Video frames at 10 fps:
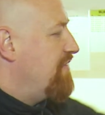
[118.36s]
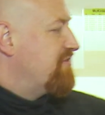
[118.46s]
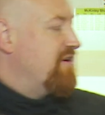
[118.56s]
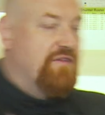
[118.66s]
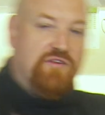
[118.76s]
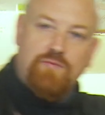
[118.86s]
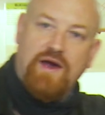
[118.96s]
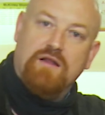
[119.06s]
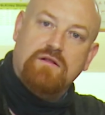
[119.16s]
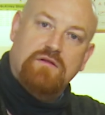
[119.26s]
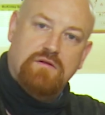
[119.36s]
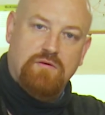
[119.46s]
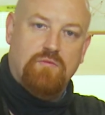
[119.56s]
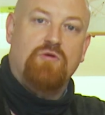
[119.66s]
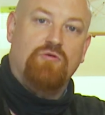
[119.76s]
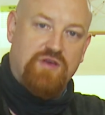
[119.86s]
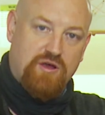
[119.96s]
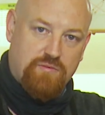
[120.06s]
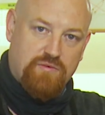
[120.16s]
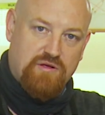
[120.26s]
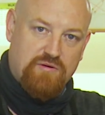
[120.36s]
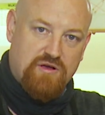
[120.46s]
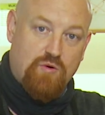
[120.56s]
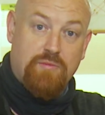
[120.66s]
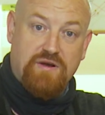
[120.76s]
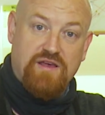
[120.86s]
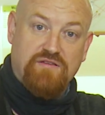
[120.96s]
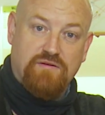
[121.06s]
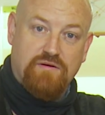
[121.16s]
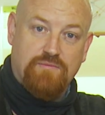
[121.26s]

other side of this panel where all the equipment is.